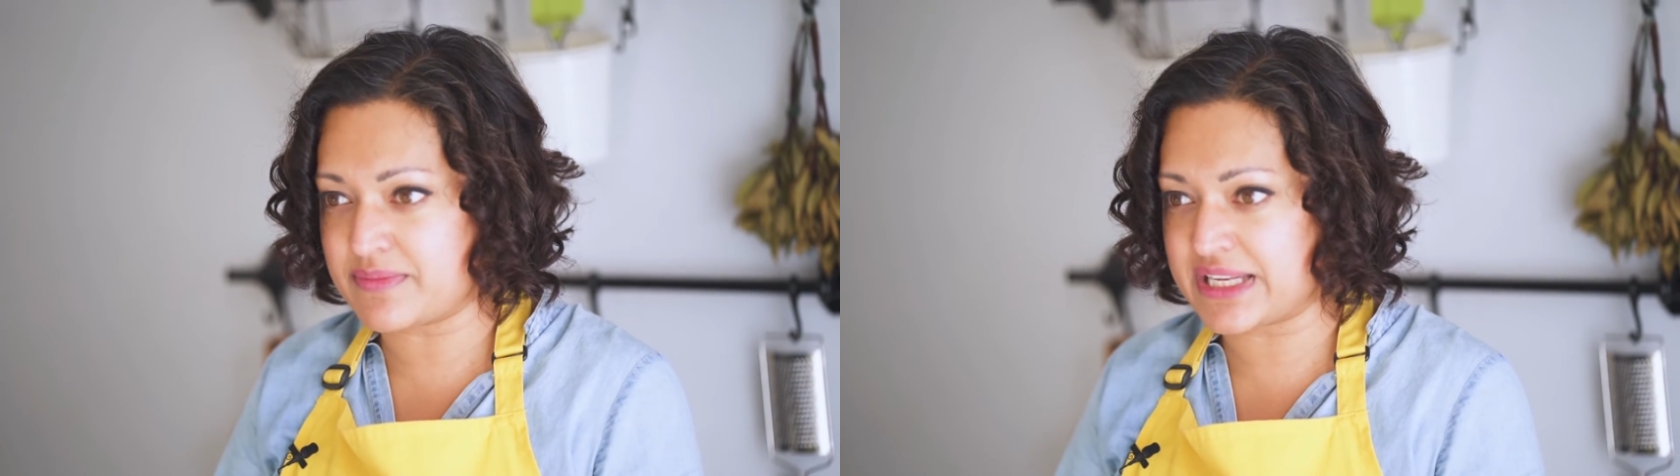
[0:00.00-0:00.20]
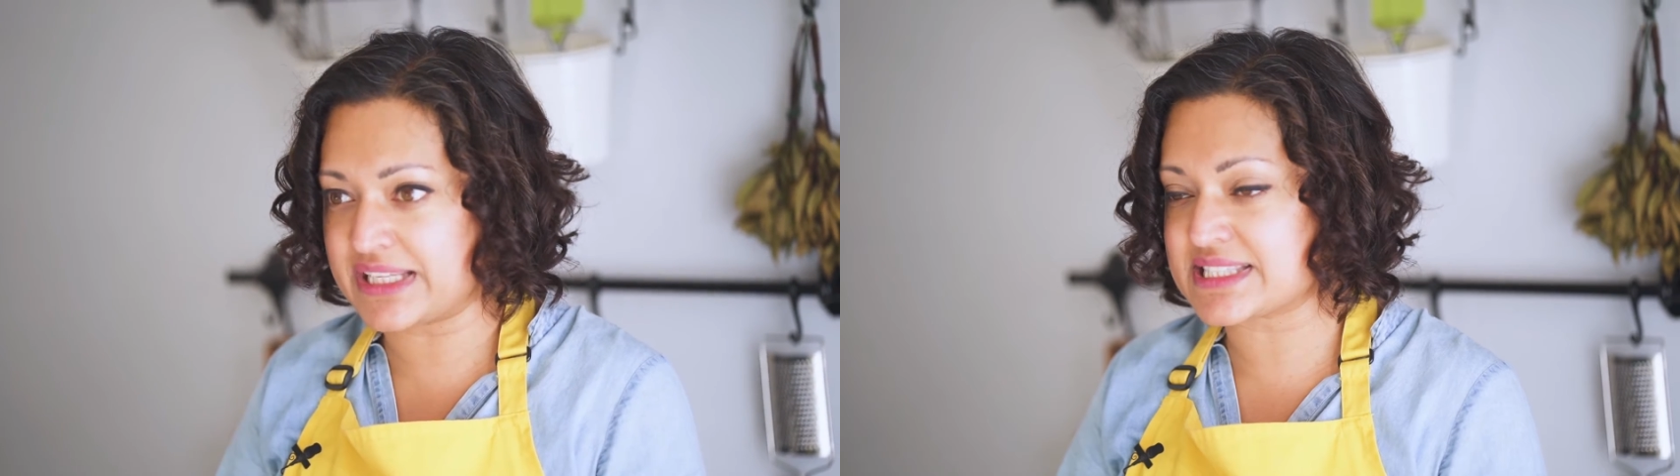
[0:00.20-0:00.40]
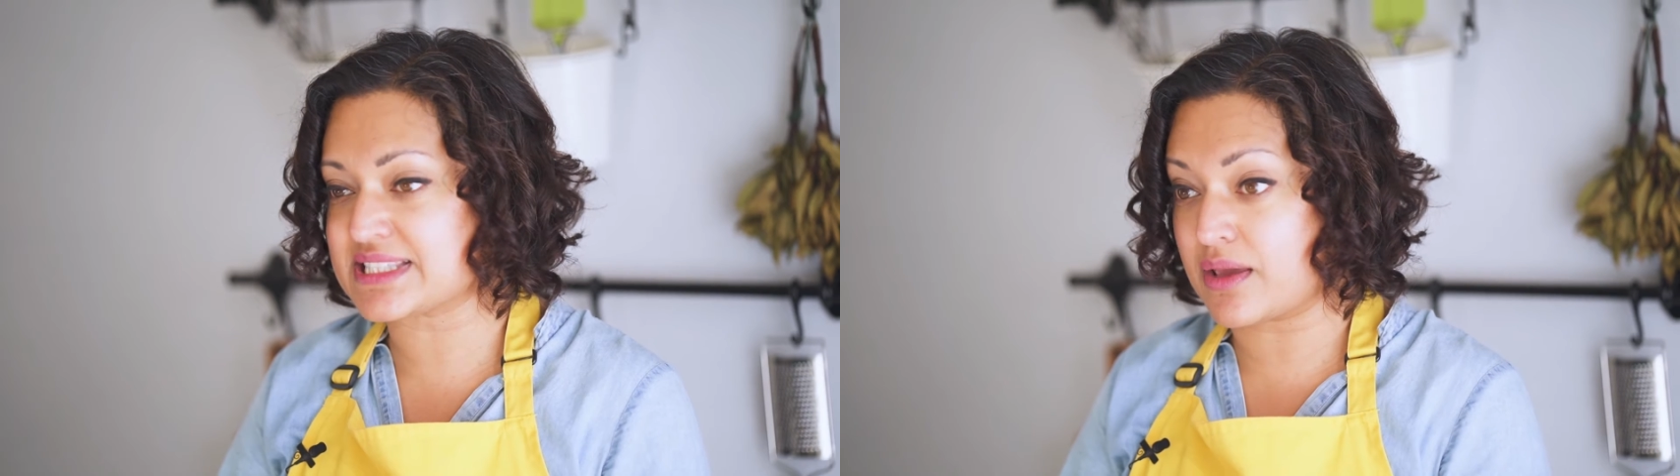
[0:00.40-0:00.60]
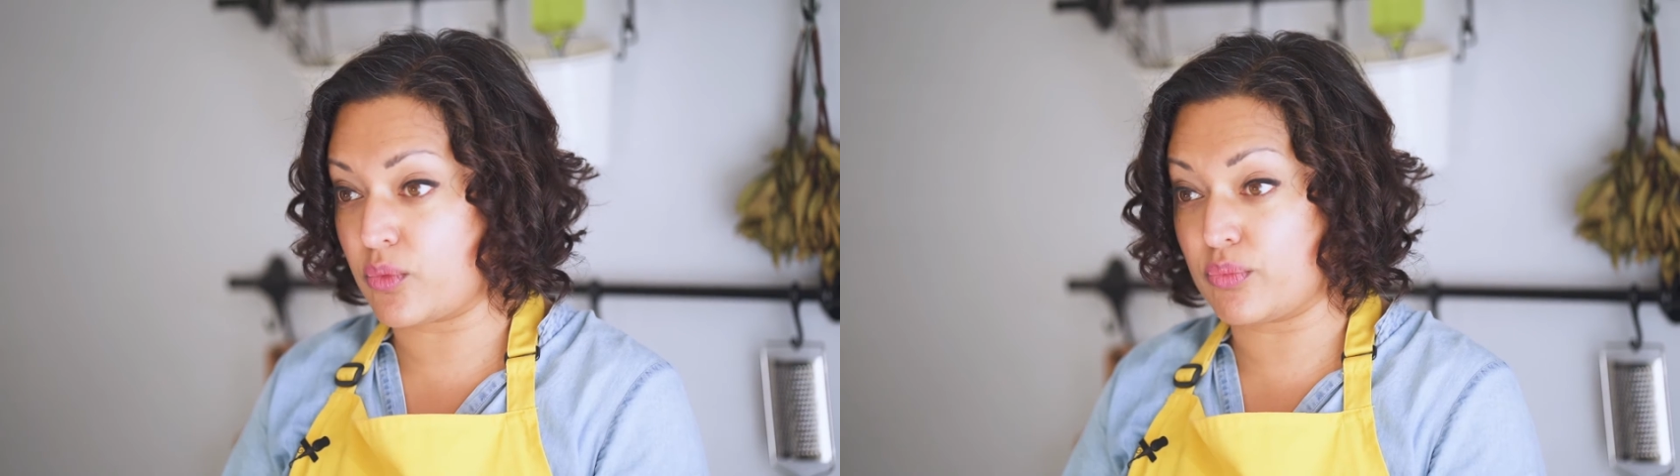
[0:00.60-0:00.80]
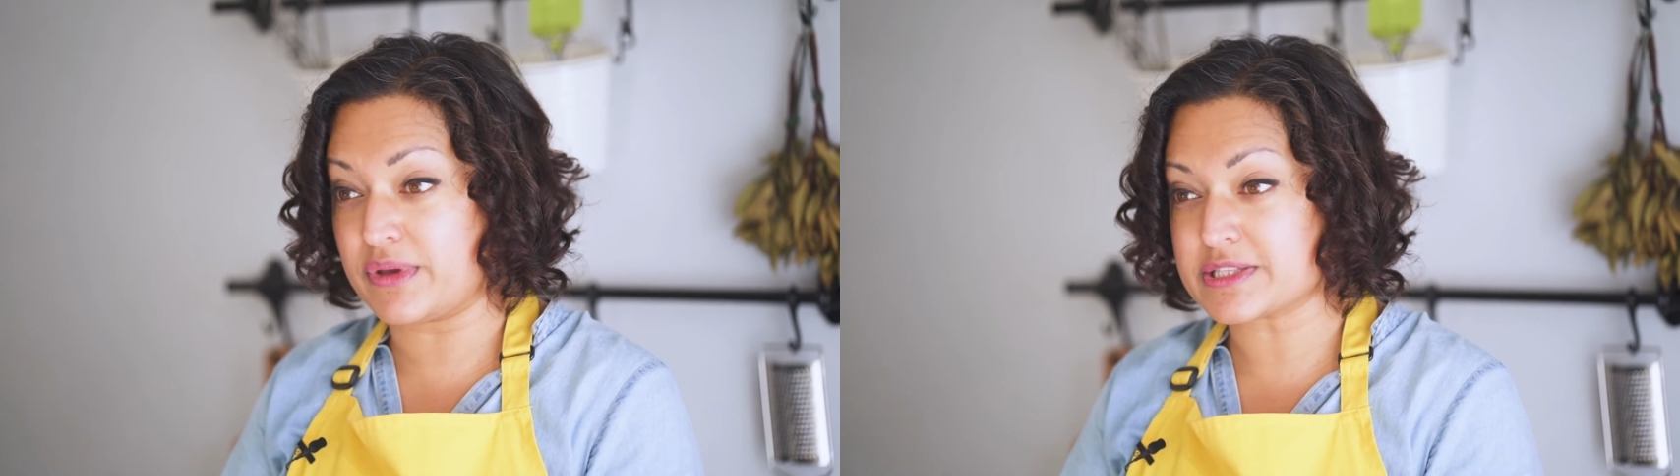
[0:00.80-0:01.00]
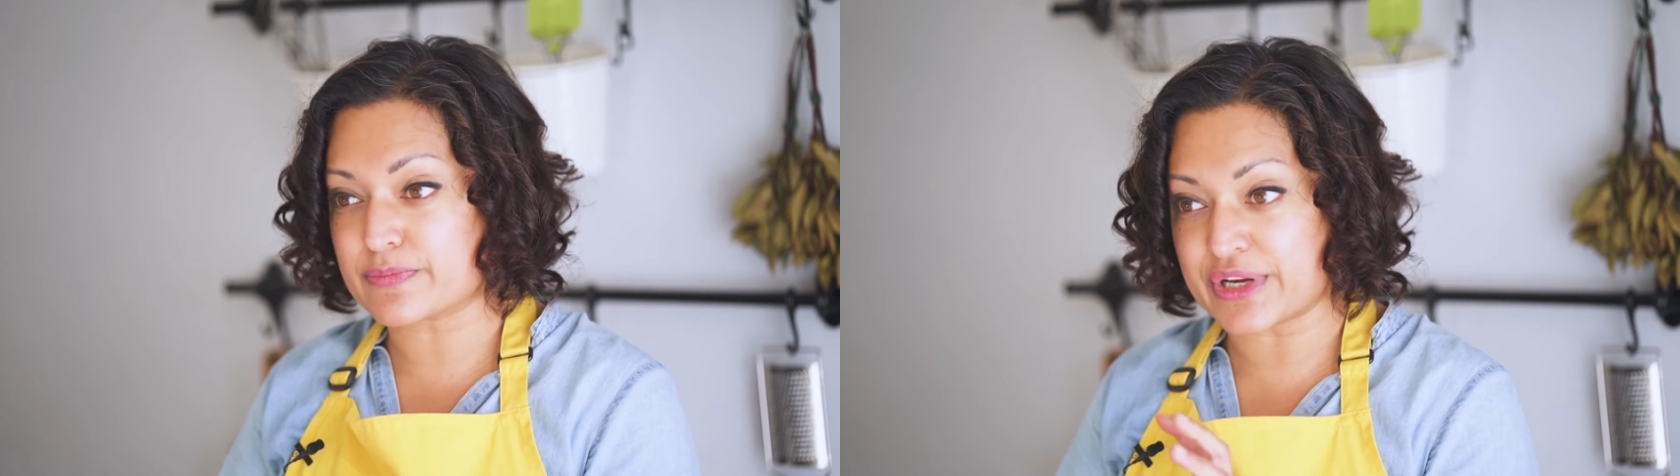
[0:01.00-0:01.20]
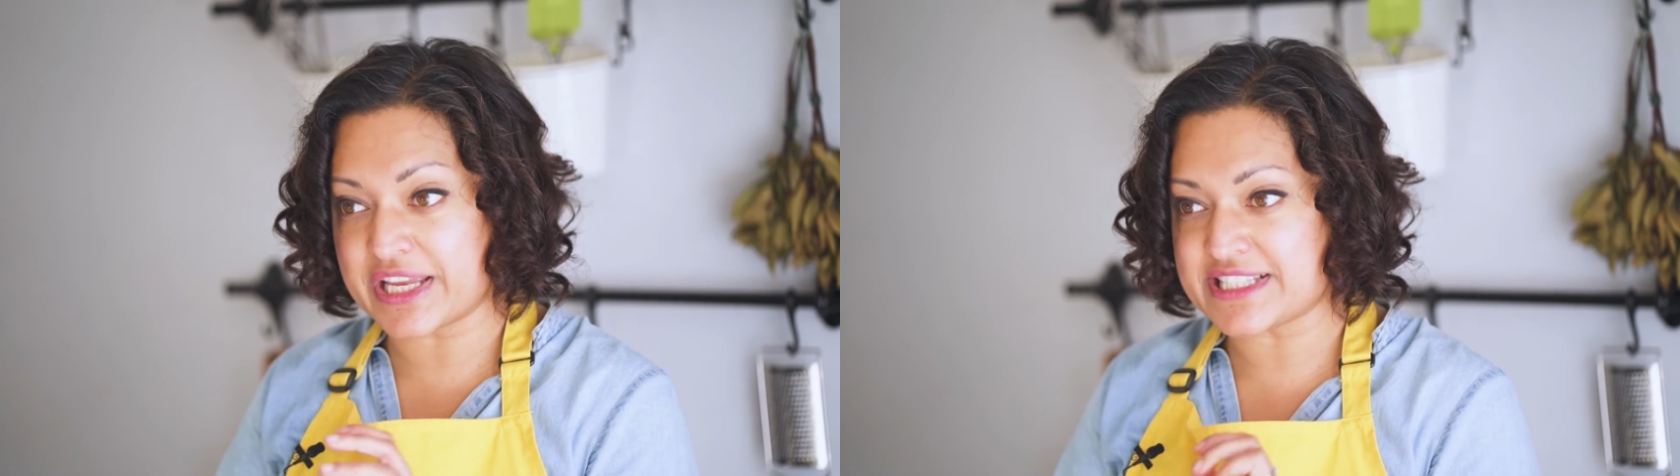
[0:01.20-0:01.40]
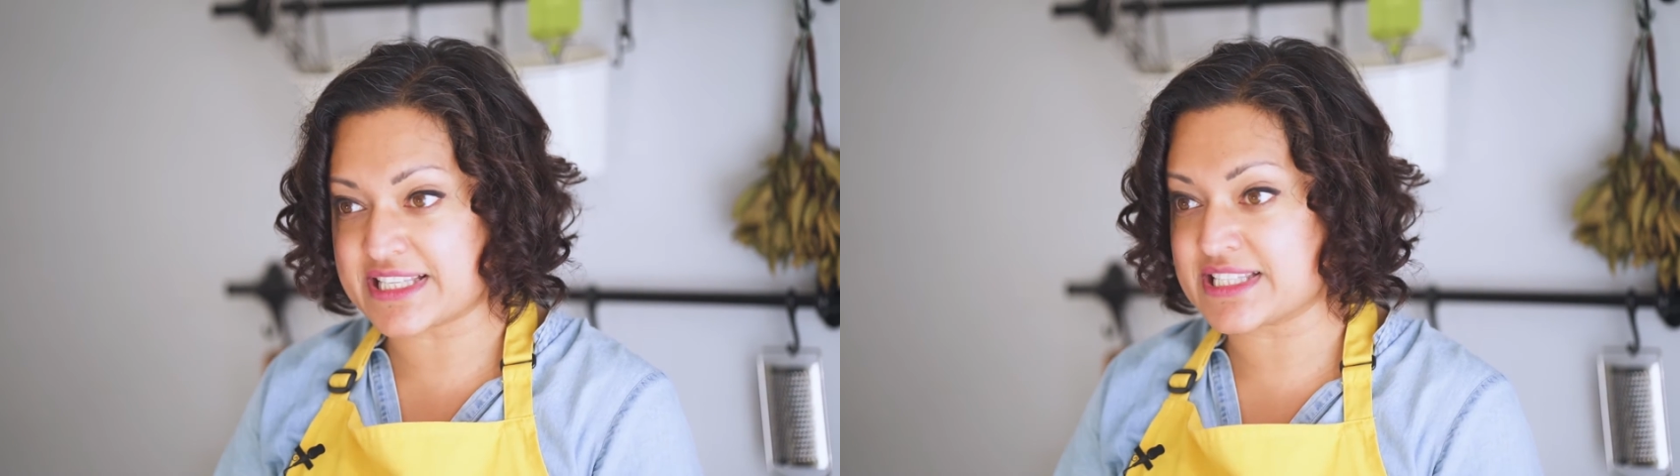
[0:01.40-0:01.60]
minutes. It will be springy to